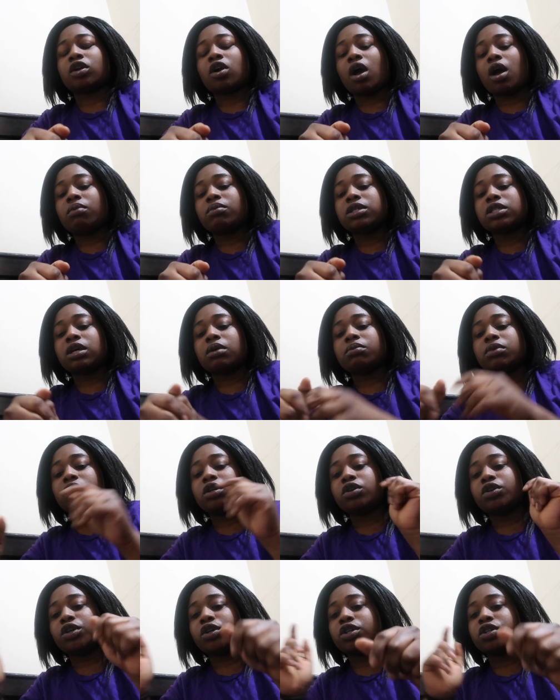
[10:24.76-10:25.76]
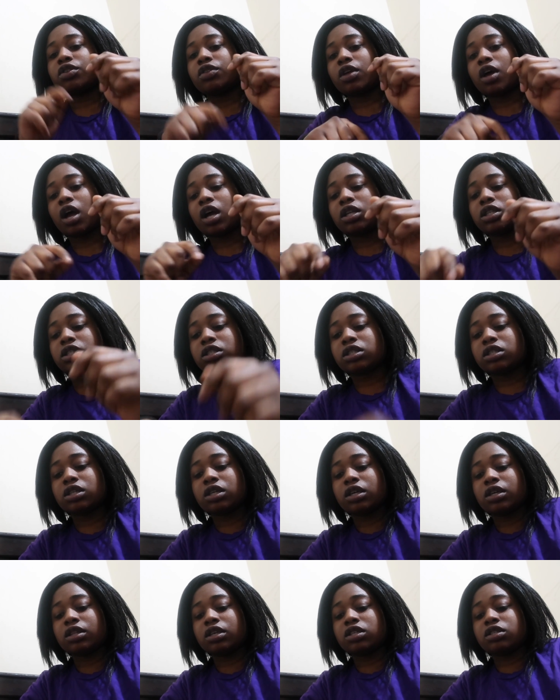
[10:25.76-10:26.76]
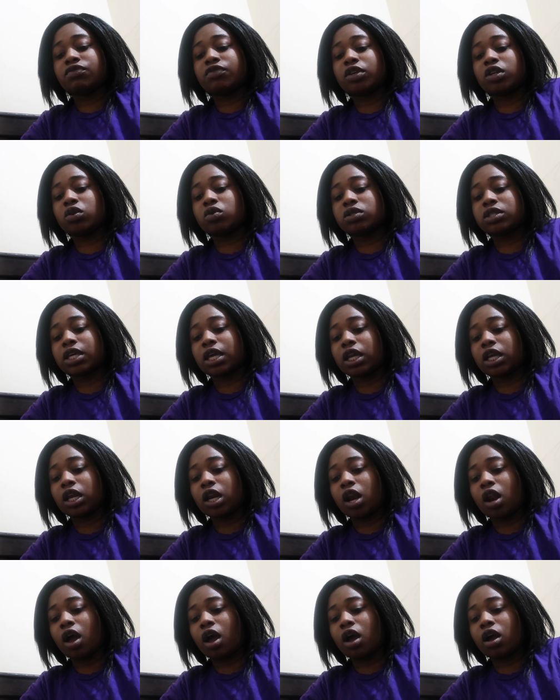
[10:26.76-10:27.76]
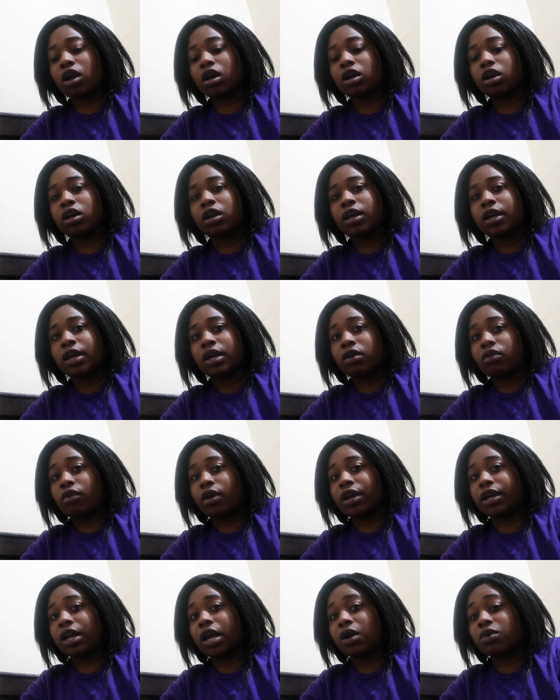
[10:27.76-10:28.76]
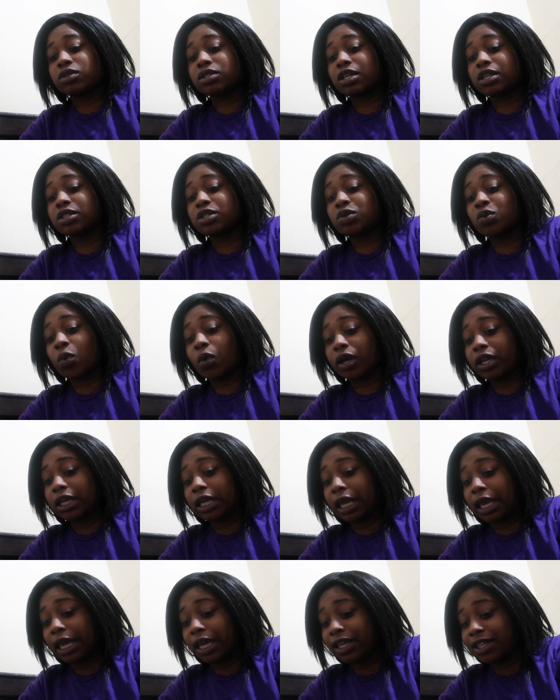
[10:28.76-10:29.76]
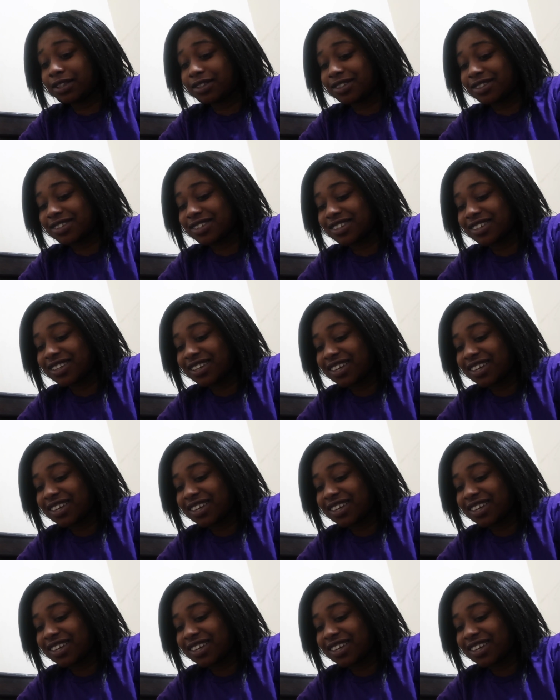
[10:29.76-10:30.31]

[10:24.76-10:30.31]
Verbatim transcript: Comment down below your thoughts. This video is getting long. Right now it says 28.